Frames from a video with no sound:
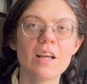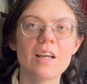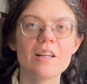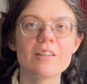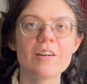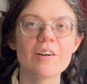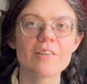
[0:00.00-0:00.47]

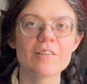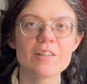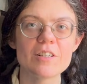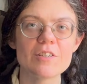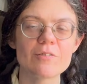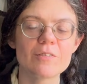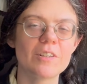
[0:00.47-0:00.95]

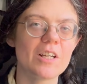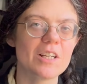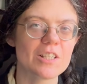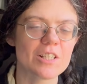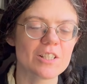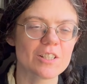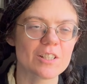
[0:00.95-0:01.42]
encourage
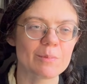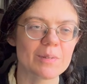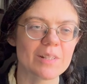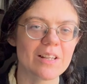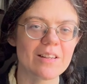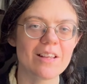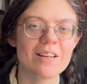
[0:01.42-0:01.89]
relationships
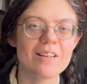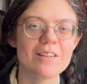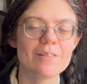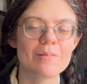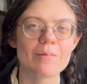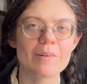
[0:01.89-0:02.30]
that they knew